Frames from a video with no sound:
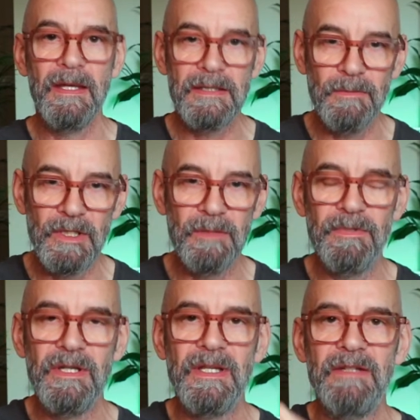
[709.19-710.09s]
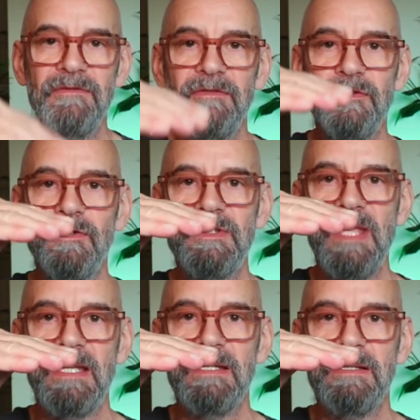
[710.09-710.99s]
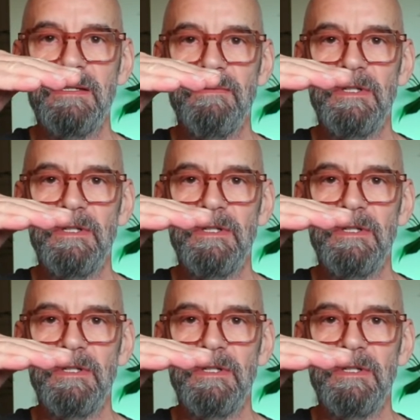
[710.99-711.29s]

So we're going to breathe in for 4 seconds,